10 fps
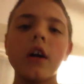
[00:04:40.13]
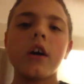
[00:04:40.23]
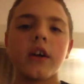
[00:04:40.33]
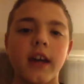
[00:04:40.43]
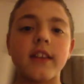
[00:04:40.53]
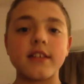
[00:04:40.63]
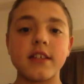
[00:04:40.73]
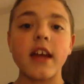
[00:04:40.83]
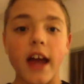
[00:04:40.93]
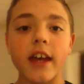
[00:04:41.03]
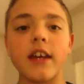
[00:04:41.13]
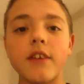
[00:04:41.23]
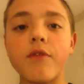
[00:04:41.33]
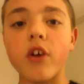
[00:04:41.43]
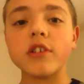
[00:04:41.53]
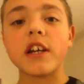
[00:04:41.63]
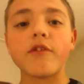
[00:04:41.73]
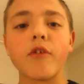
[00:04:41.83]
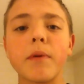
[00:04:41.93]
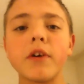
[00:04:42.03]
Okay, this guy, he falls
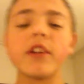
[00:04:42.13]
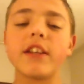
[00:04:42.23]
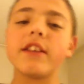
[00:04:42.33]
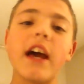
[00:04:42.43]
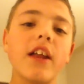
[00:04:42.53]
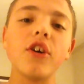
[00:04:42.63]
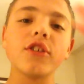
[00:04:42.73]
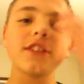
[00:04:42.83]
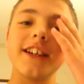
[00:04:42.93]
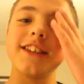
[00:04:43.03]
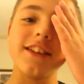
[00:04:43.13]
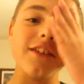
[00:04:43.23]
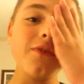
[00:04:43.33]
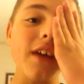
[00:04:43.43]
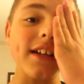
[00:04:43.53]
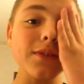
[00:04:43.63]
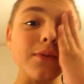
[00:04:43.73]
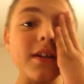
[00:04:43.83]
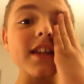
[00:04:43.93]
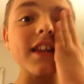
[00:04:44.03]
off a building. That looks like that's
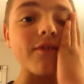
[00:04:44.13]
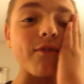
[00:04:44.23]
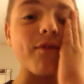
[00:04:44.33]
one of the